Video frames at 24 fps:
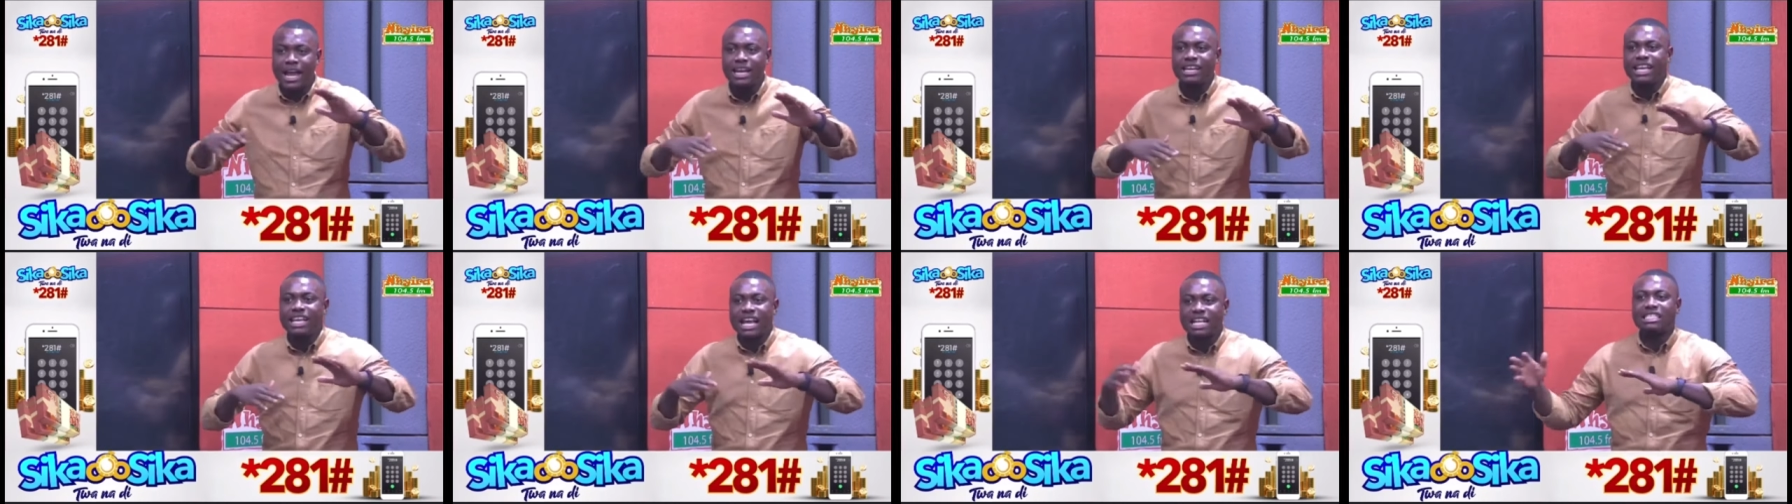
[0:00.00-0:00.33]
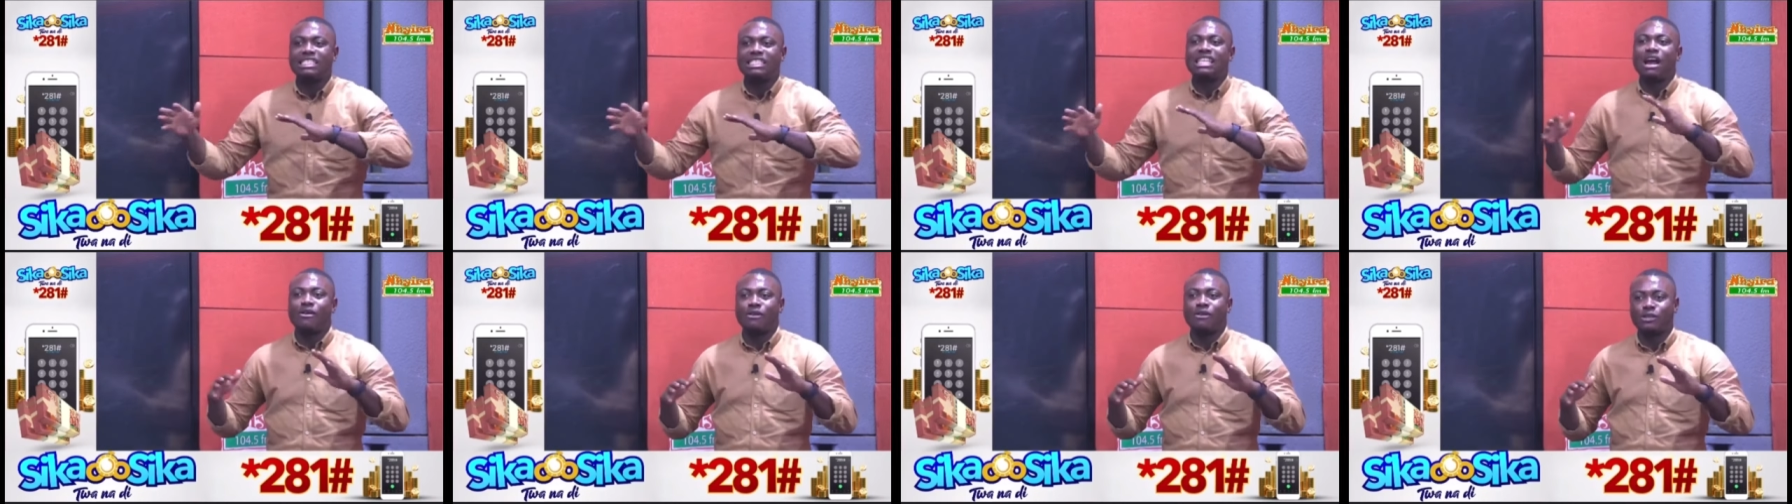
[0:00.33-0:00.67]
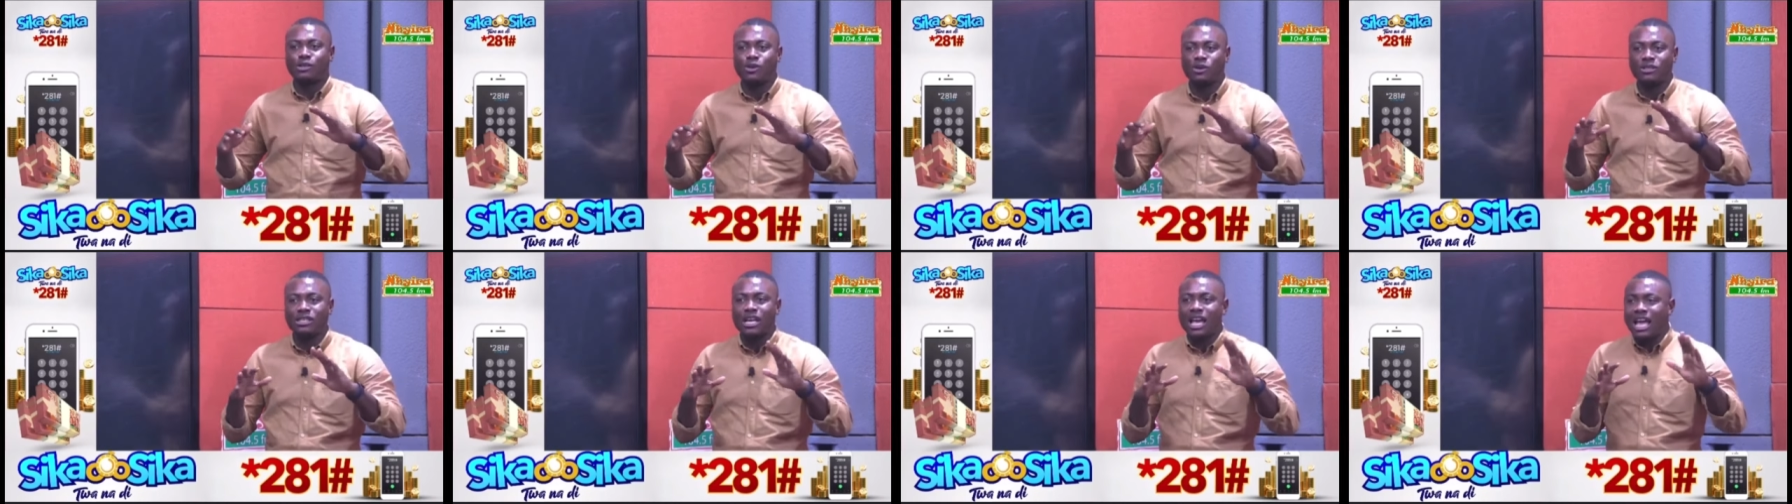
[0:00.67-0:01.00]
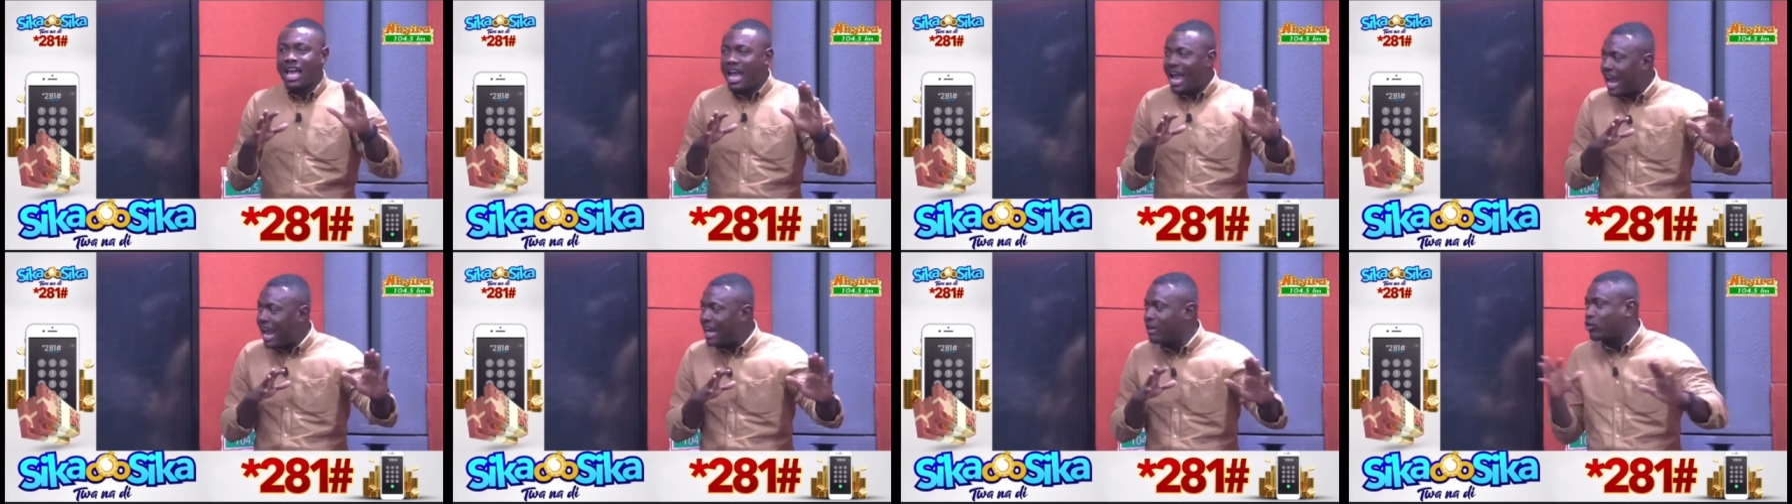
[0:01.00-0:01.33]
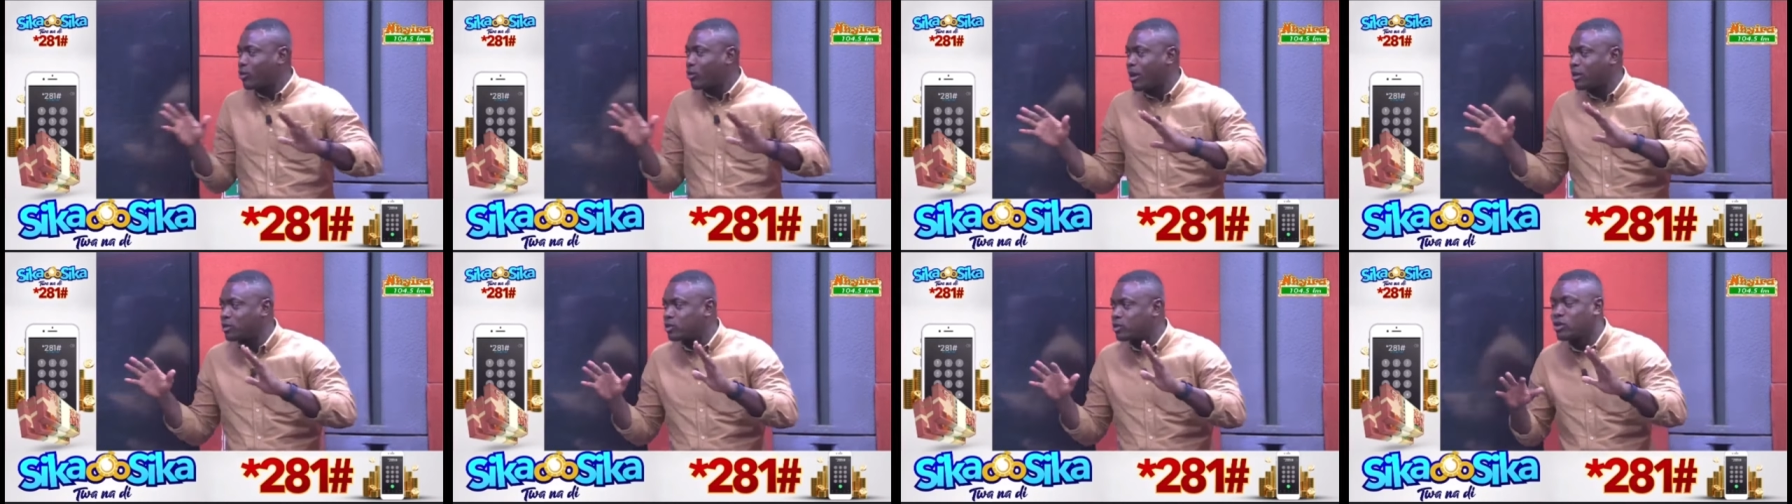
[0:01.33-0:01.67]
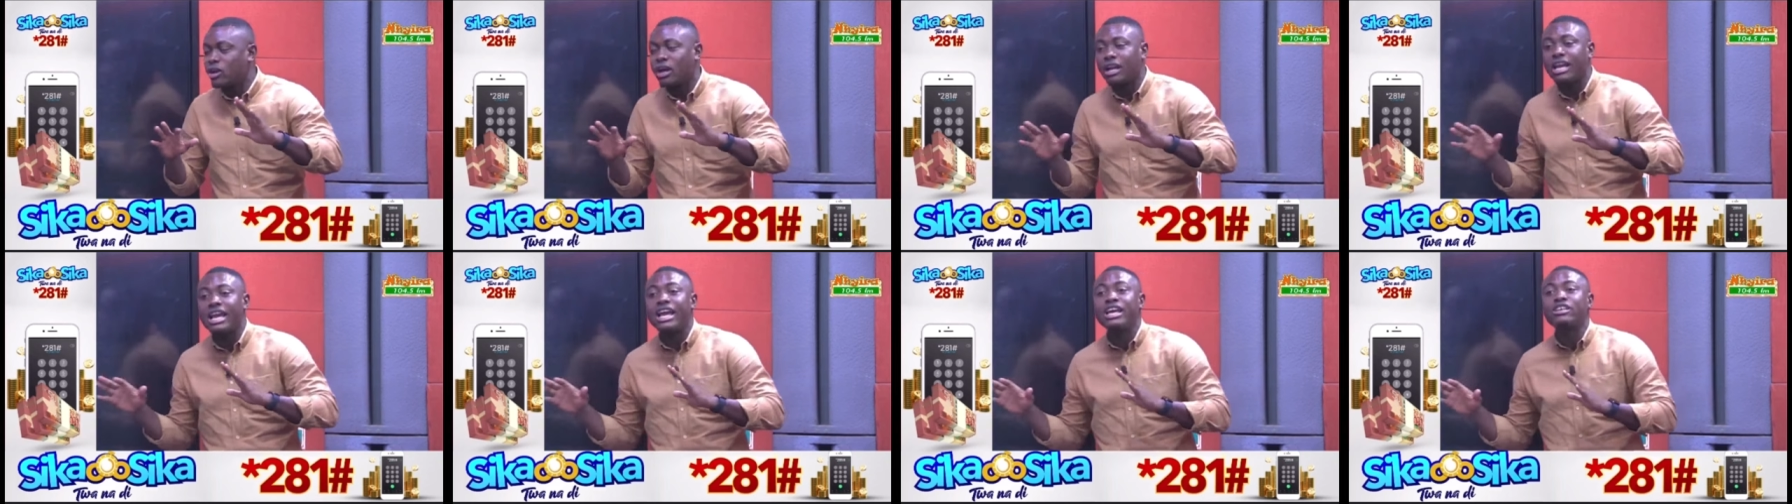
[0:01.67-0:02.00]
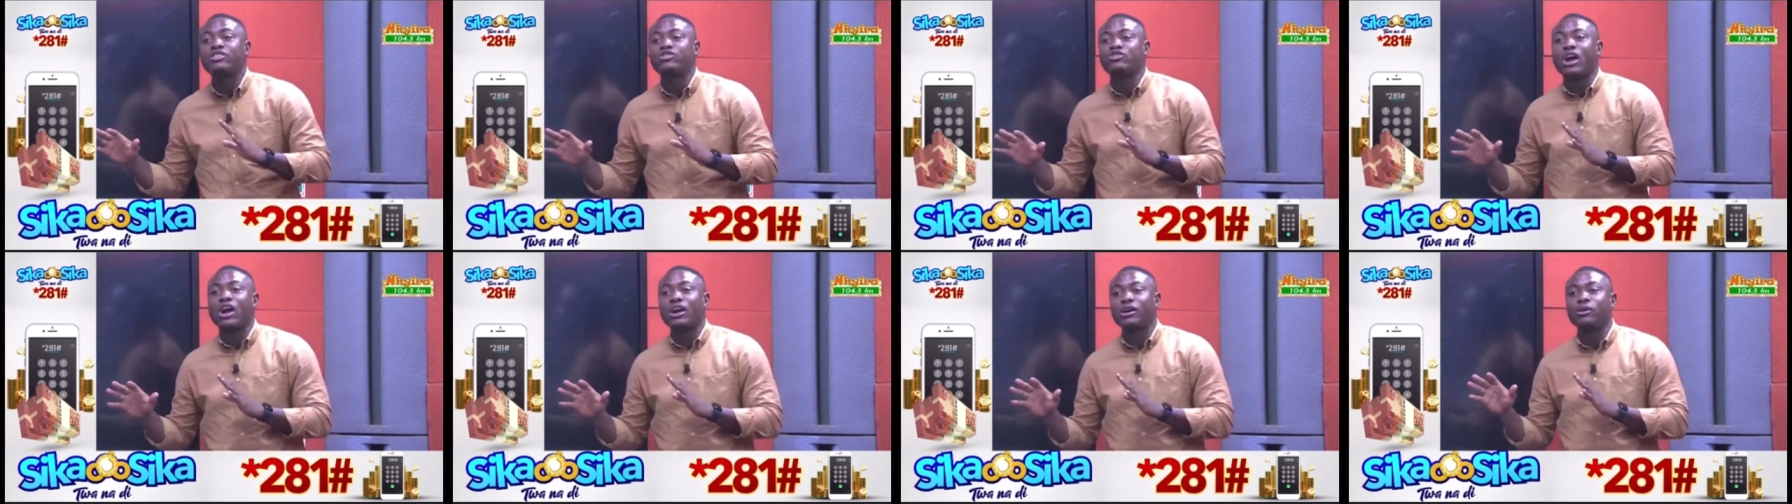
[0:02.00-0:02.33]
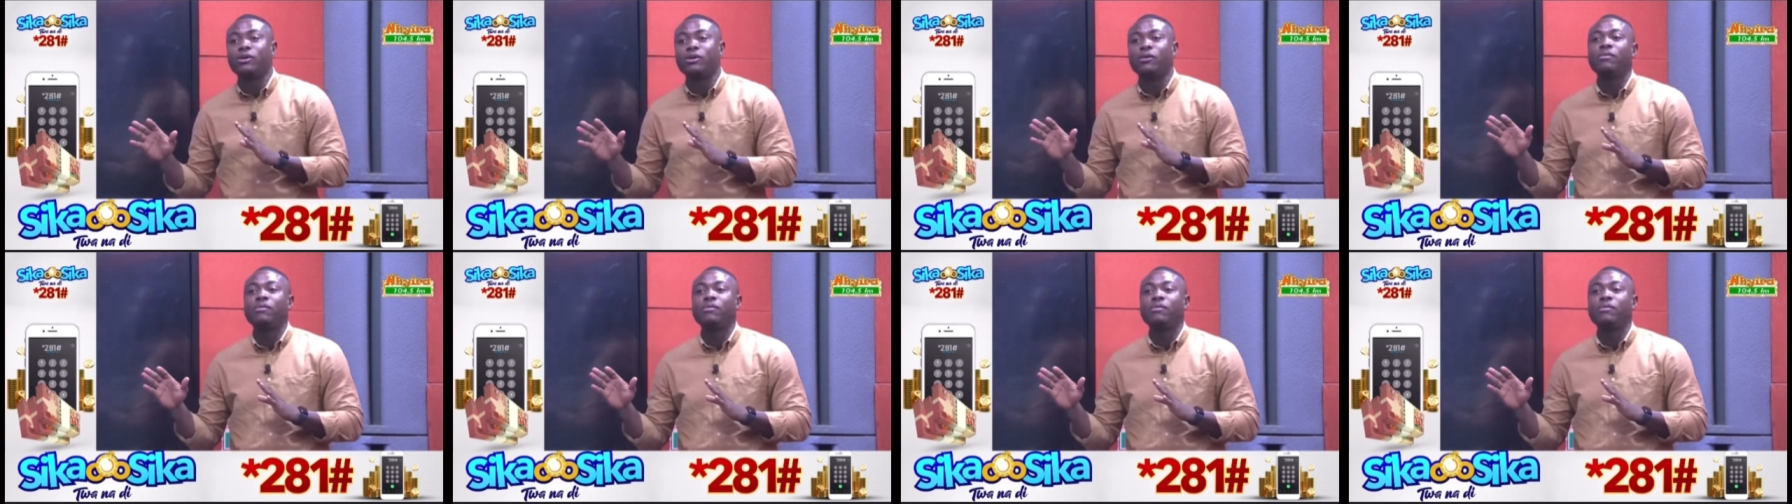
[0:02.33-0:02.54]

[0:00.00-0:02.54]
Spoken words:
gets their results. And Thomas Tuchel air struggle.